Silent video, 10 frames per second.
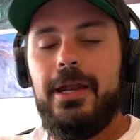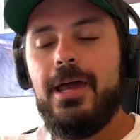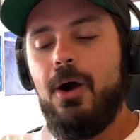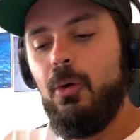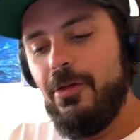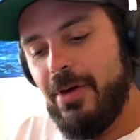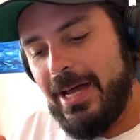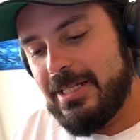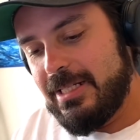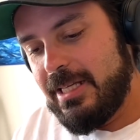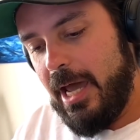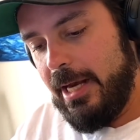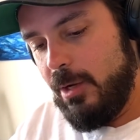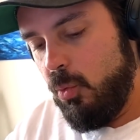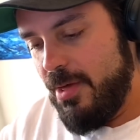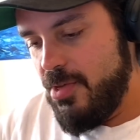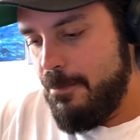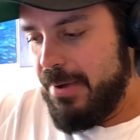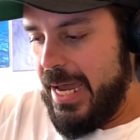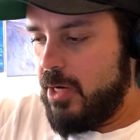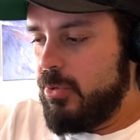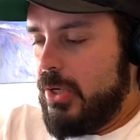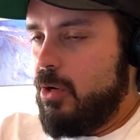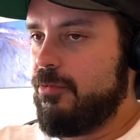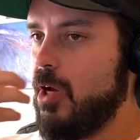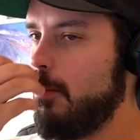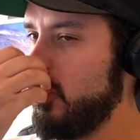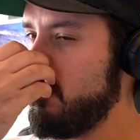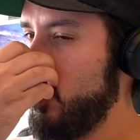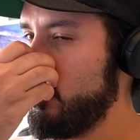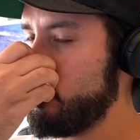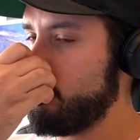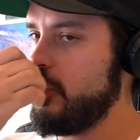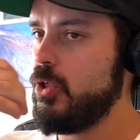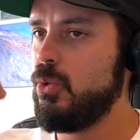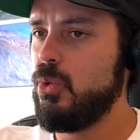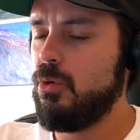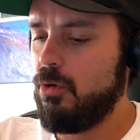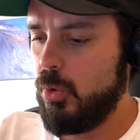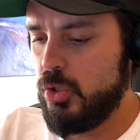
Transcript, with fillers: And now with that said, with the background of W Motors for you who